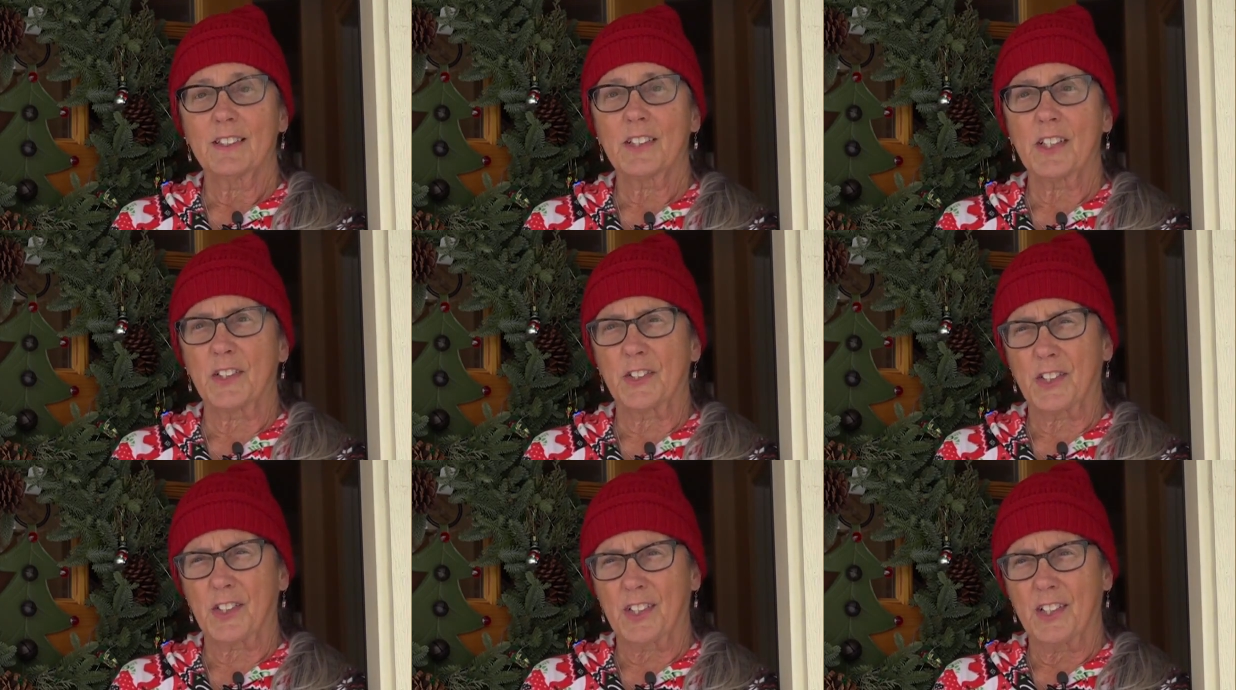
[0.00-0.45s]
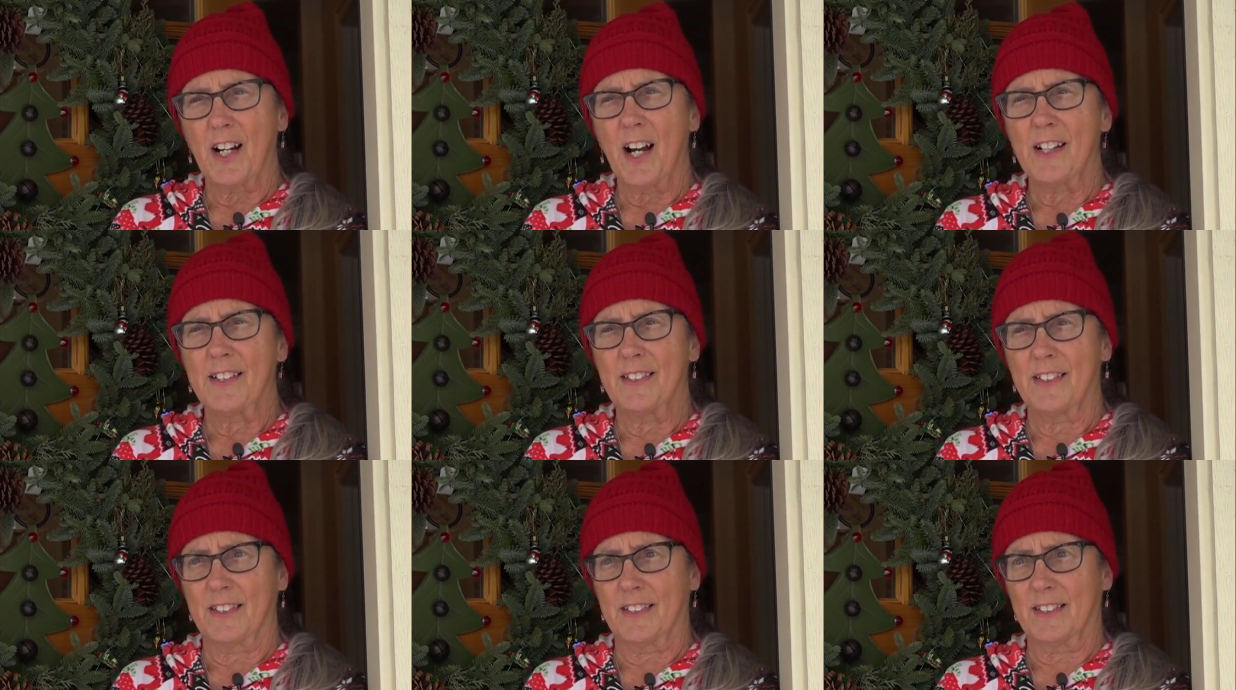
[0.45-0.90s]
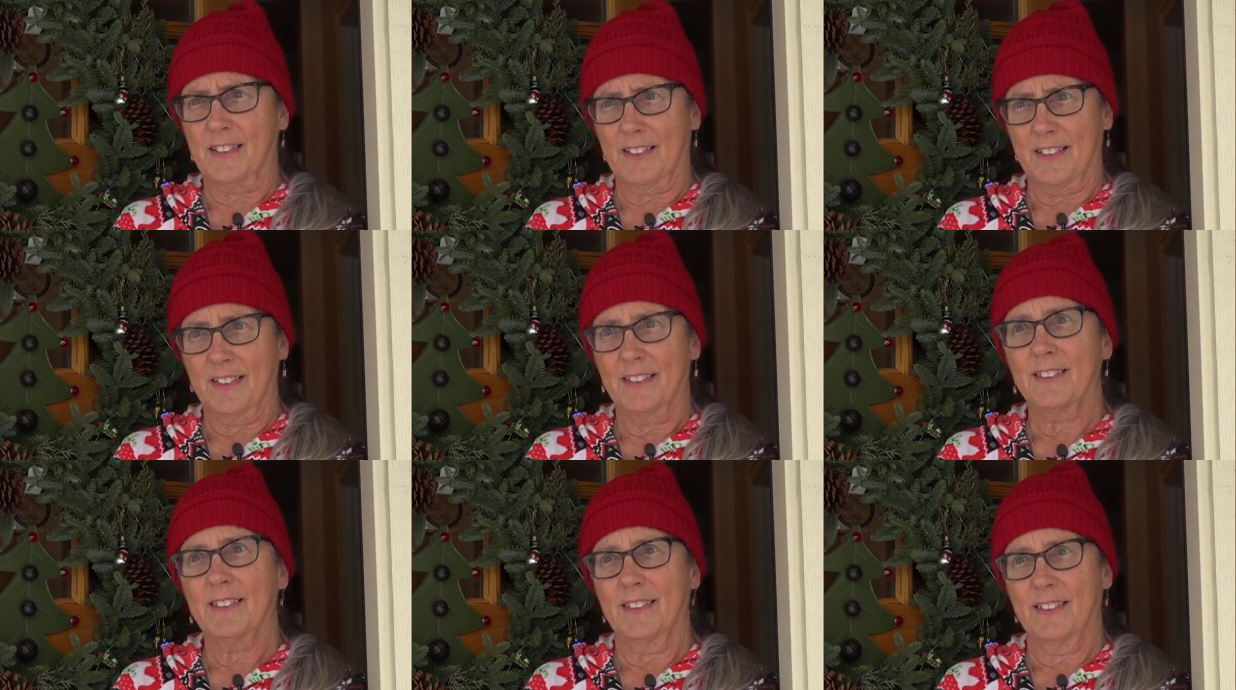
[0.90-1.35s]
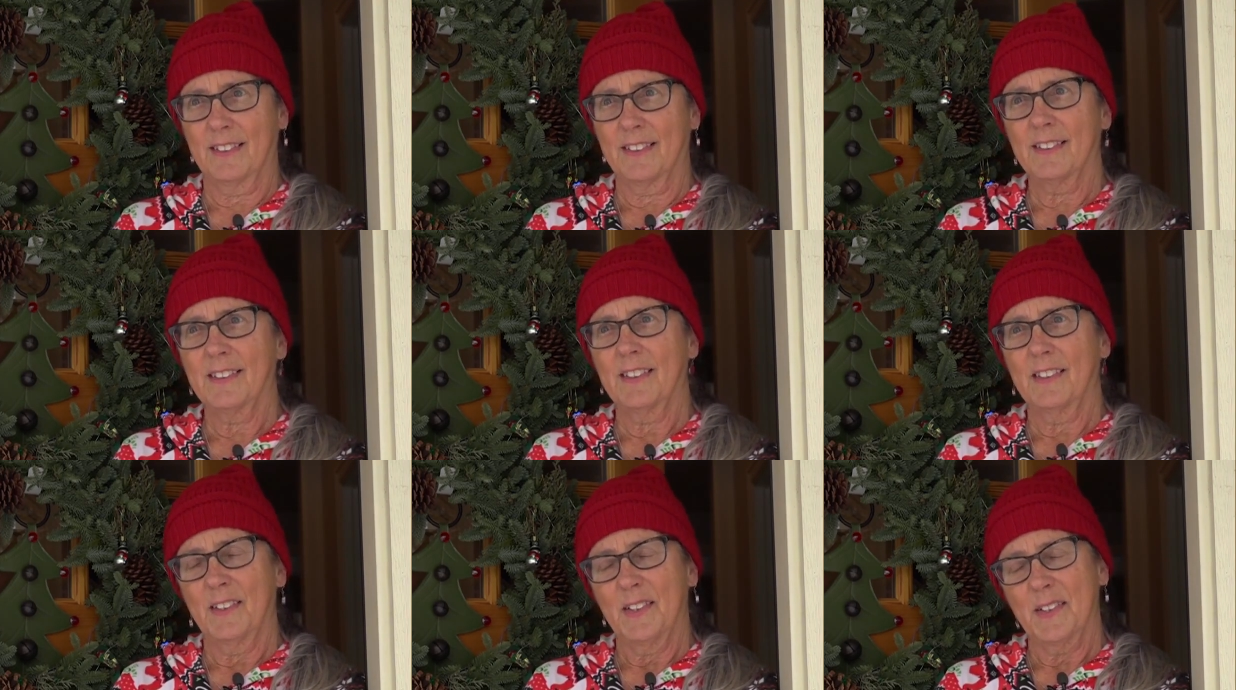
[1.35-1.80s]
such kindness.
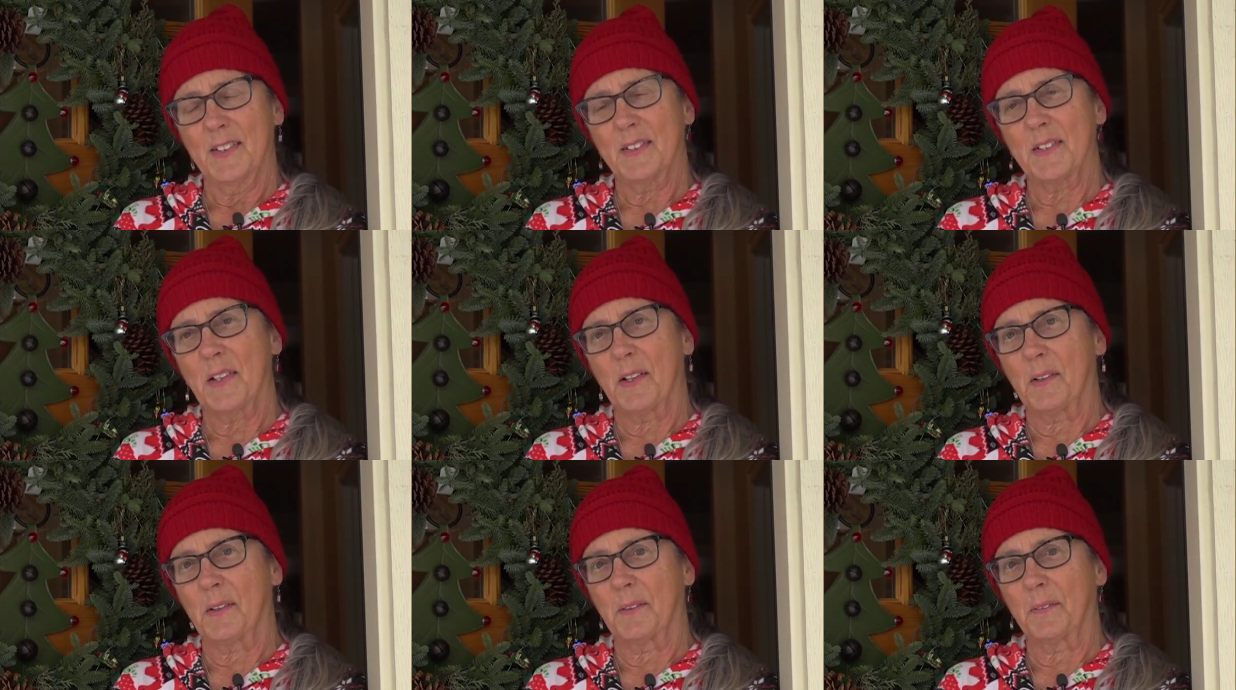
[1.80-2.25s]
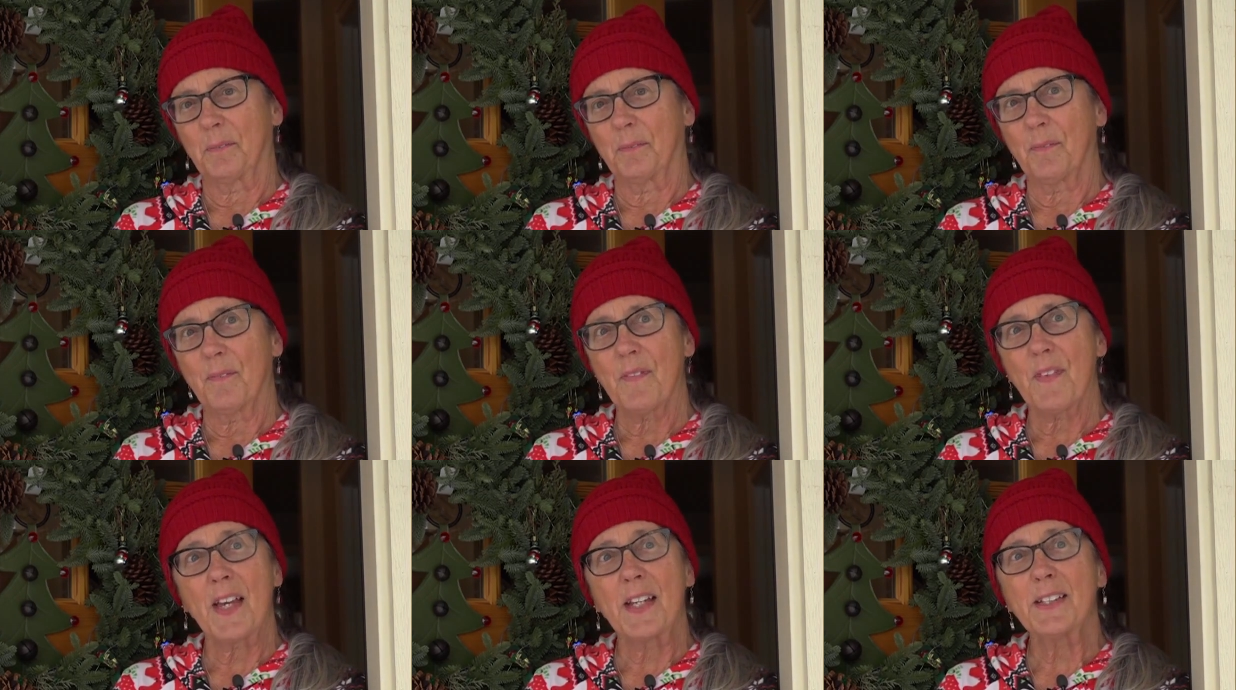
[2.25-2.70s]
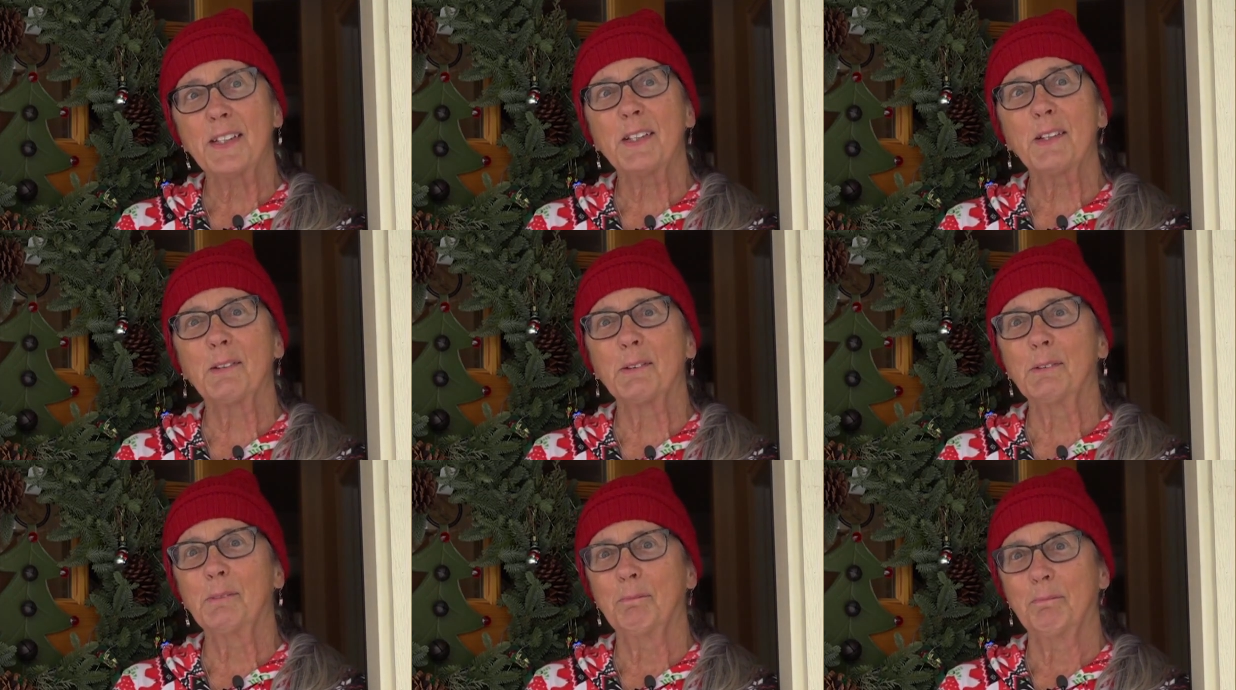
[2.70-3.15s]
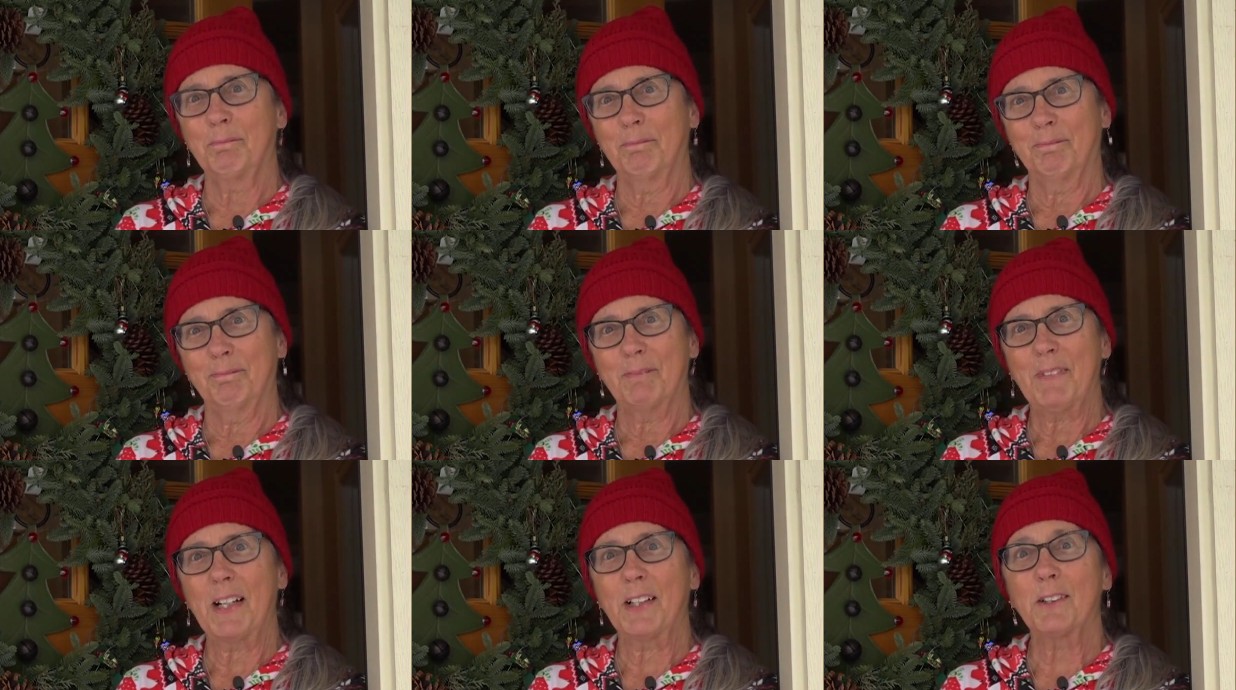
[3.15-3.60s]
So, thank you,
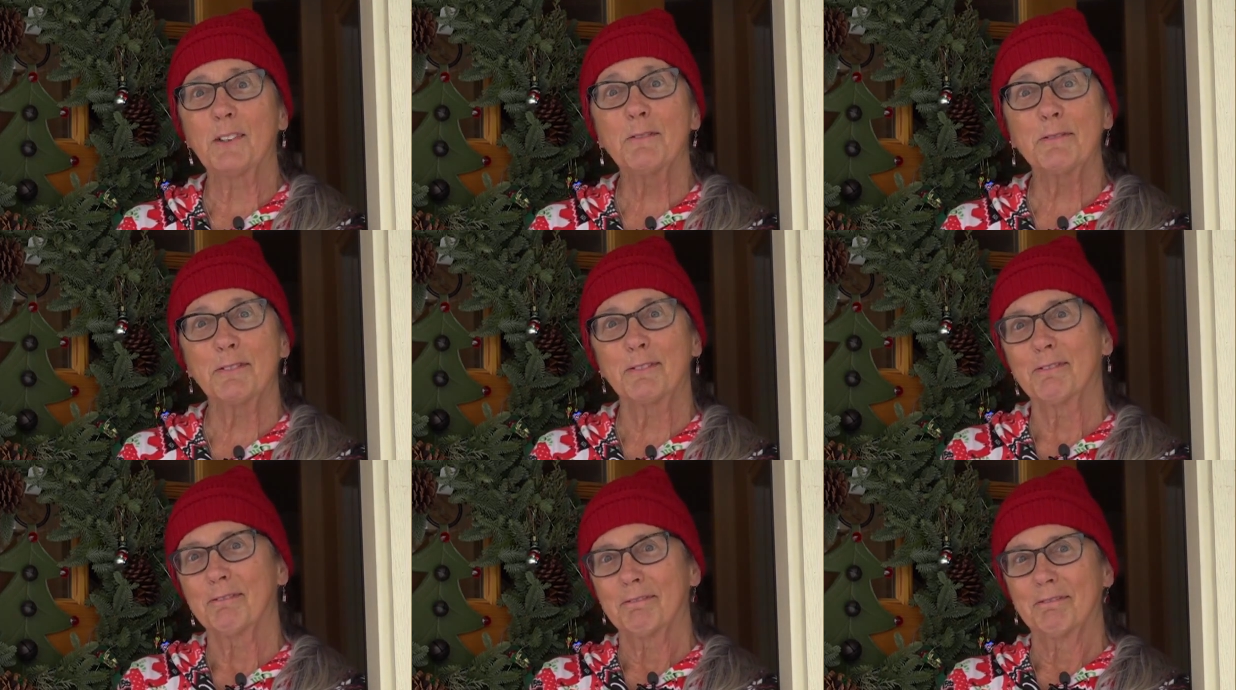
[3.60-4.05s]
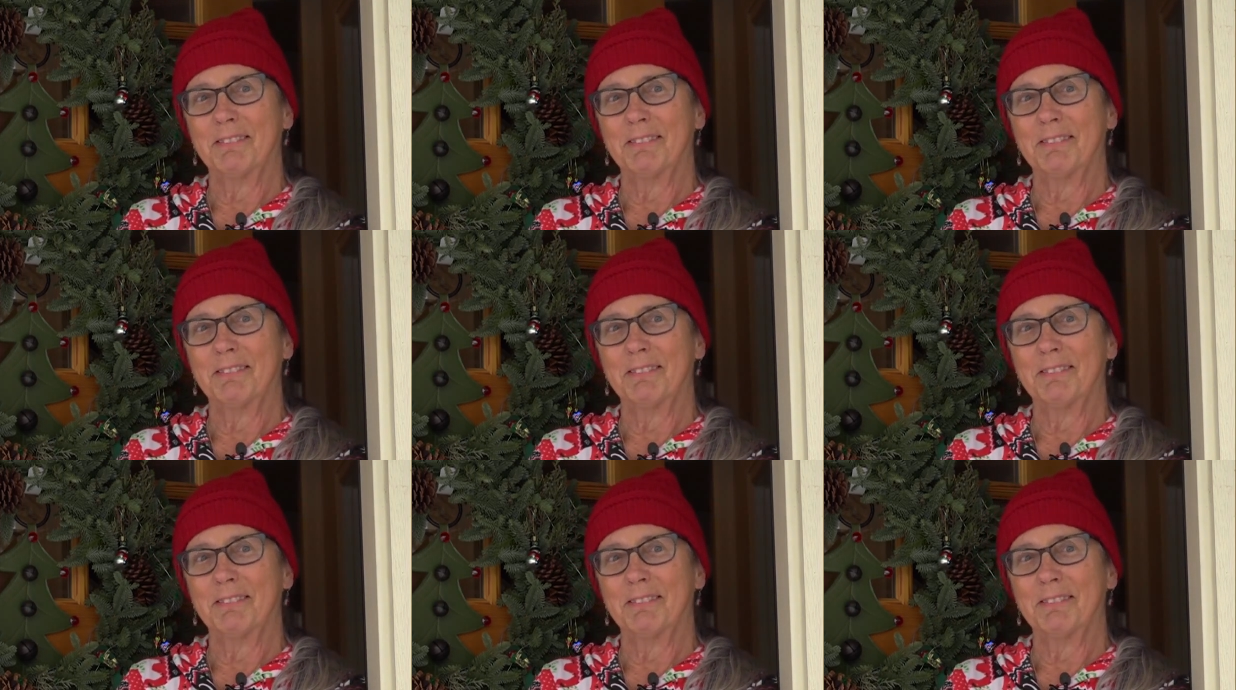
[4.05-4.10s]
Elf.